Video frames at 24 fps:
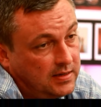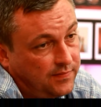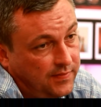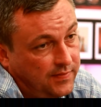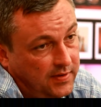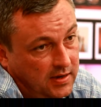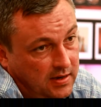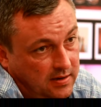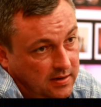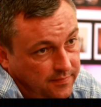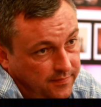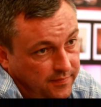
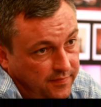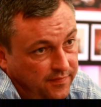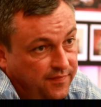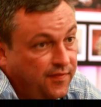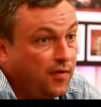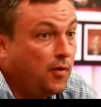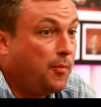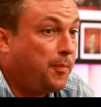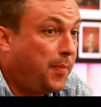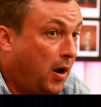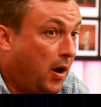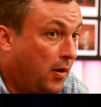video
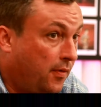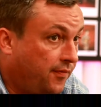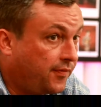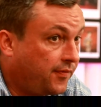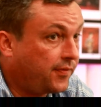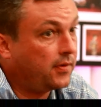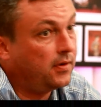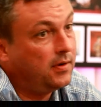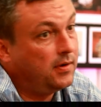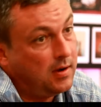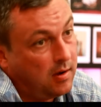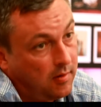for both
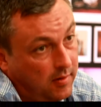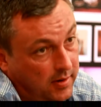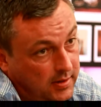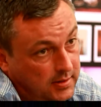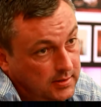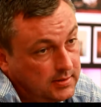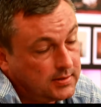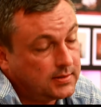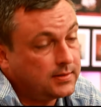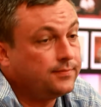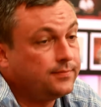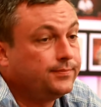
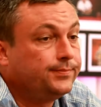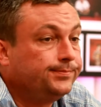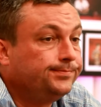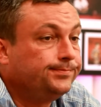nights.